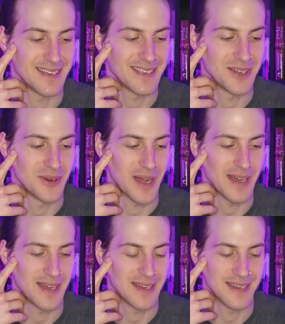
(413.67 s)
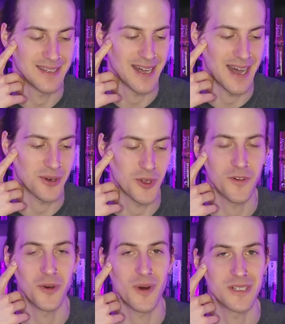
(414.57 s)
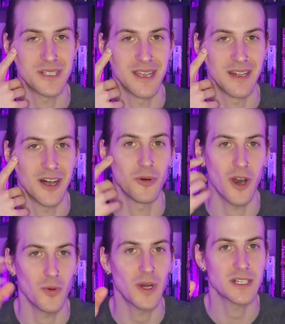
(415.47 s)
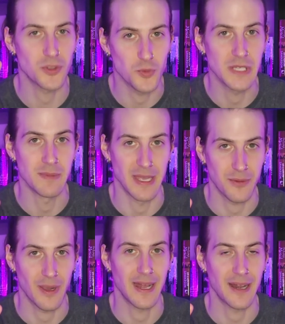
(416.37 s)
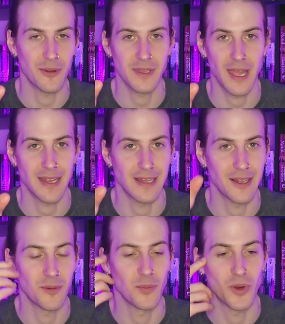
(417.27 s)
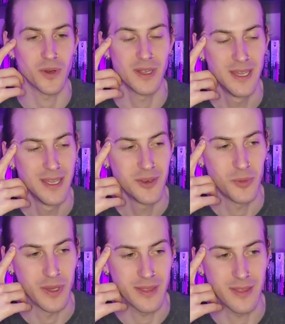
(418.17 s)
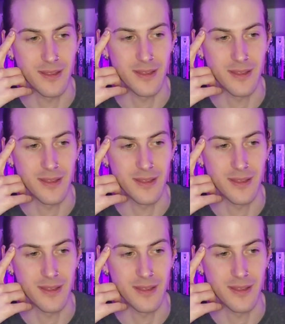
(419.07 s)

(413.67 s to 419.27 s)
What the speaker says: you know, I don't know if I'll watch I'll watch the remake, right? I don't think I can get on board with the